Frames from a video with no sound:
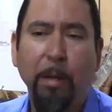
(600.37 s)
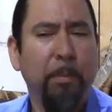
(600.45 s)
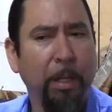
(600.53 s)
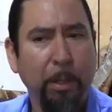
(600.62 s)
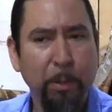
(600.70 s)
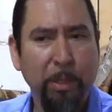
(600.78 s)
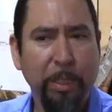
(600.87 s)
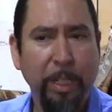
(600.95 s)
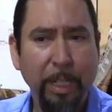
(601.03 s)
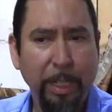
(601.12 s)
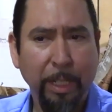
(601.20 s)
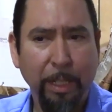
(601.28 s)
But
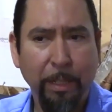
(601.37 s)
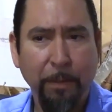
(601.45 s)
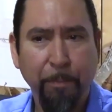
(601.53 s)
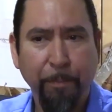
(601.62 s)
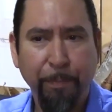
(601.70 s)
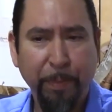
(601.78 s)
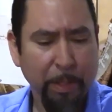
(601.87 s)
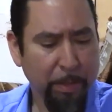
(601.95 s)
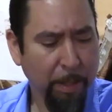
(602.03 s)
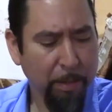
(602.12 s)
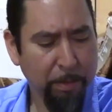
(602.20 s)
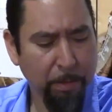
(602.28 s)
Looskinnigan There's
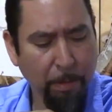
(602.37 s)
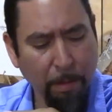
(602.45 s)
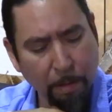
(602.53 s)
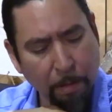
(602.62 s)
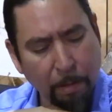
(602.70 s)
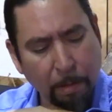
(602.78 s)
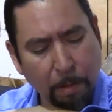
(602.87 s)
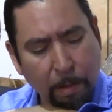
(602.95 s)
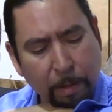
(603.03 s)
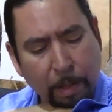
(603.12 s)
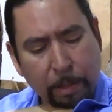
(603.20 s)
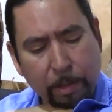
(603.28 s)
also,
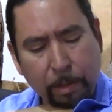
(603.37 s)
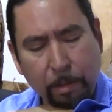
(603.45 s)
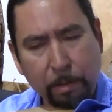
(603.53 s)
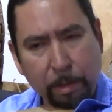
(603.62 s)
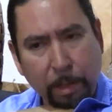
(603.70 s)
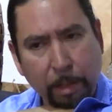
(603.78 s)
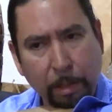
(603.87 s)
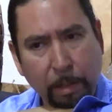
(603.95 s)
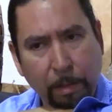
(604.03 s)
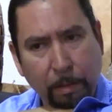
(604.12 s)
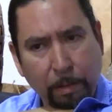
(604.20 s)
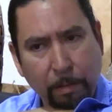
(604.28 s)
that's your loose
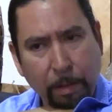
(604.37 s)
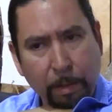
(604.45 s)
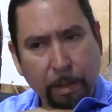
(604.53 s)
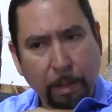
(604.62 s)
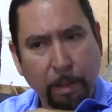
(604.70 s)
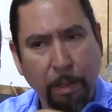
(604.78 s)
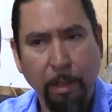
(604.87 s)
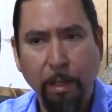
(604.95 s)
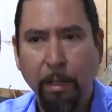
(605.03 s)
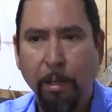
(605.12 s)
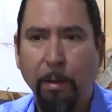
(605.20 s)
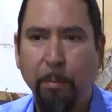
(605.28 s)
Kinnigan right there.
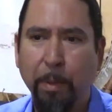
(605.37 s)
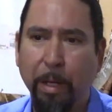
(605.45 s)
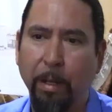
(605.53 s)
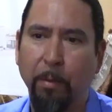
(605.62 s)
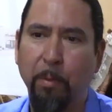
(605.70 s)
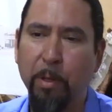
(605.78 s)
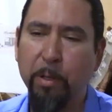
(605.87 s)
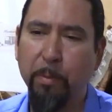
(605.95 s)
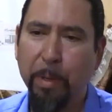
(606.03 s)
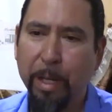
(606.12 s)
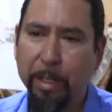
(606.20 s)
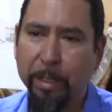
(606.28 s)
But when you
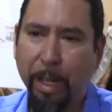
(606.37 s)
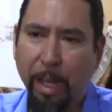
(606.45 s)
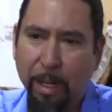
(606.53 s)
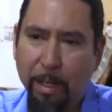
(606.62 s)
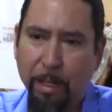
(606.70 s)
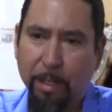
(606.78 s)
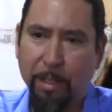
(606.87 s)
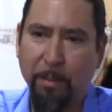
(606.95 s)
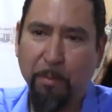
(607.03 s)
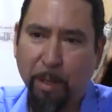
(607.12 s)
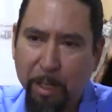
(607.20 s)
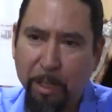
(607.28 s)
make that,
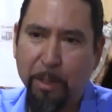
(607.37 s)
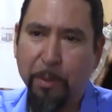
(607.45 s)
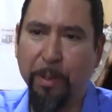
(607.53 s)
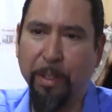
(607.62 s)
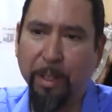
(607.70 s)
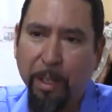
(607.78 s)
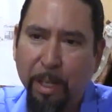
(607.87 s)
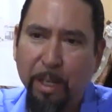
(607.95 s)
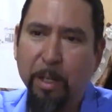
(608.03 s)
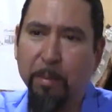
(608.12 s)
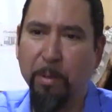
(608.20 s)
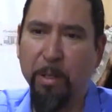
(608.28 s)
what are you doing?
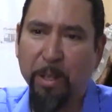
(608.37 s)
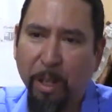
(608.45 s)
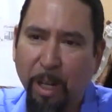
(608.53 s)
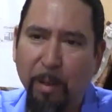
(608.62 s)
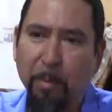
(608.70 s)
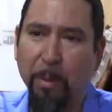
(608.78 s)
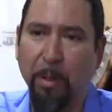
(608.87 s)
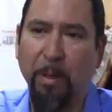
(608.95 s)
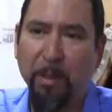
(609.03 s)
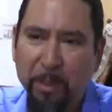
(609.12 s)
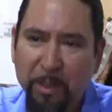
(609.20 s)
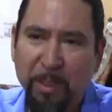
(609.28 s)
You're putting your
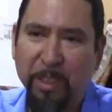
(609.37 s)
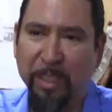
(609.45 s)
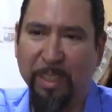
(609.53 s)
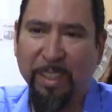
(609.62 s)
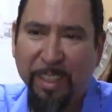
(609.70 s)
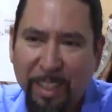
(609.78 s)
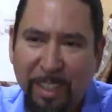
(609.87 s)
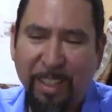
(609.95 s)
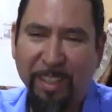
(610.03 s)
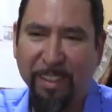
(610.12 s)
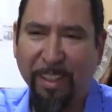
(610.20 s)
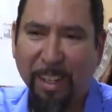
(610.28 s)
elbows.
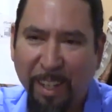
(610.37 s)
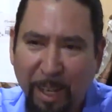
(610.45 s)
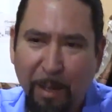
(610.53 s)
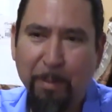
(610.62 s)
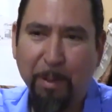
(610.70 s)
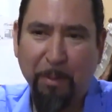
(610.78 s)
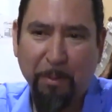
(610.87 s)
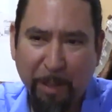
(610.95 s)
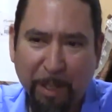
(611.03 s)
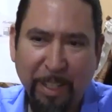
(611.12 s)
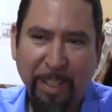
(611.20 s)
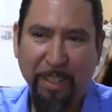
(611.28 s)
A lot of elbow
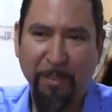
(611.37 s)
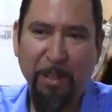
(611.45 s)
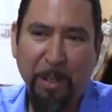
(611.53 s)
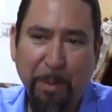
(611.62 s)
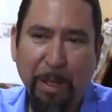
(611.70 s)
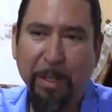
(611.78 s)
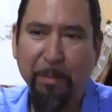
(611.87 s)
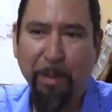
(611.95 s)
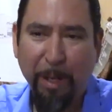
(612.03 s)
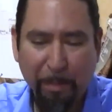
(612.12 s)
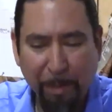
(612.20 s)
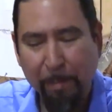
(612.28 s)
work when you're making
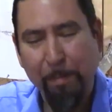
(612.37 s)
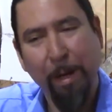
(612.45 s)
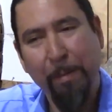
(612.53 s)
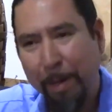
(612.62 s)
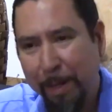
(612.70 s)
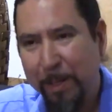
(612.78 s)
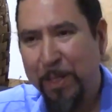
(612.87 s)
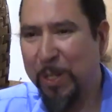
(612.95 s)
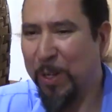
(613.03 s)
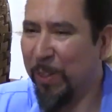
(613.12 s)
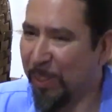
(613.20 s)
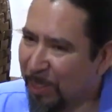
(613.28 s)
bread. My bread makers
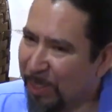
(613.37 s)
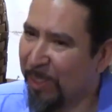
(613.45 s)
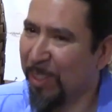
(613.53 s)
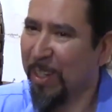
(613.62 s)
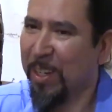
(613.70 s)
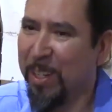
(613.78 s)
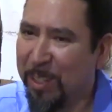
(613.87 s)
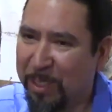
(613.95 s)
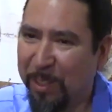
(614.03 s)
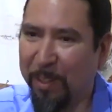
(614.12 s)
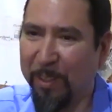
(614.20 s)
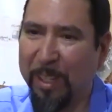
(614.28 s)
know this.
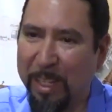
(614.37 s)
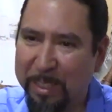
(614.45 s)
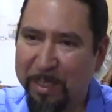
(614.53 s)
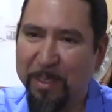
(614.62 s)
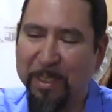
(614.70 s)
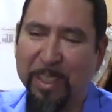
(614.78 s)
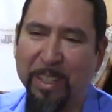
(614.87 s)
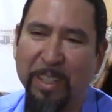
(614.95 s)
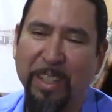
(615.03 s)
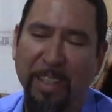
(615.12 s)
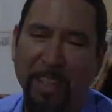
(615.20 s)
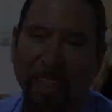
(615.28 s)
So that's loose Kinnigan.